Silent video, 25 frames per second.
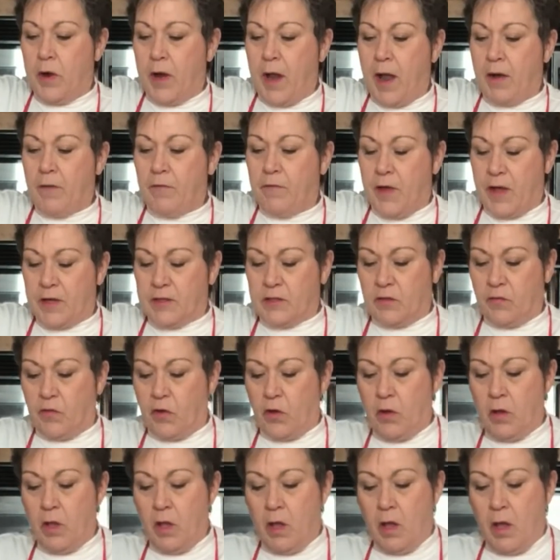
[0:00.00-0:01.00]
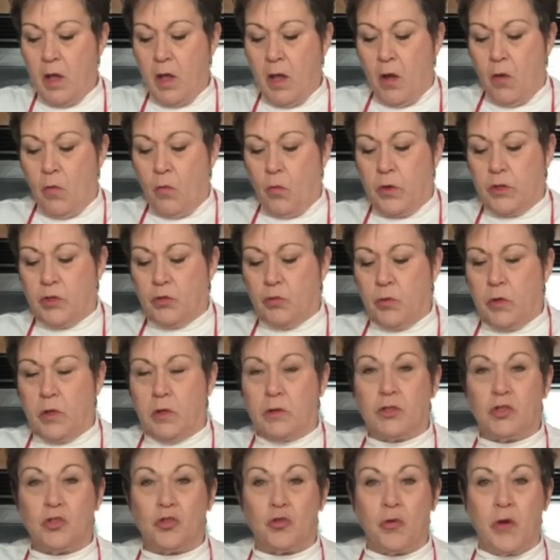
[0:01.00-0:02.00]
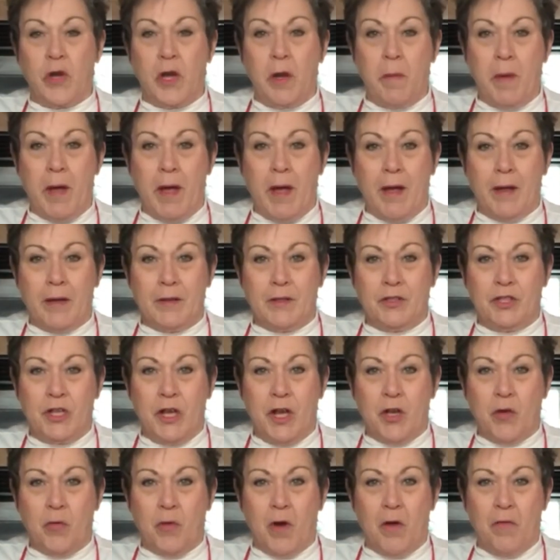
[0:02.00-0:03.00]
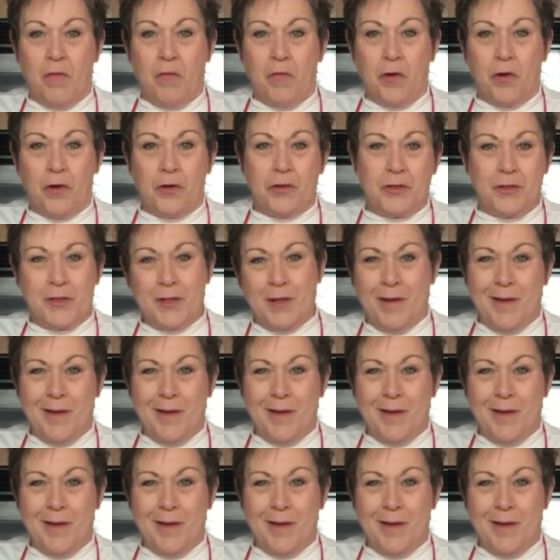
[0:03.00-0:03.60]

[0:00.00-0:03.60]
Act Festival, which will stream on January 1st.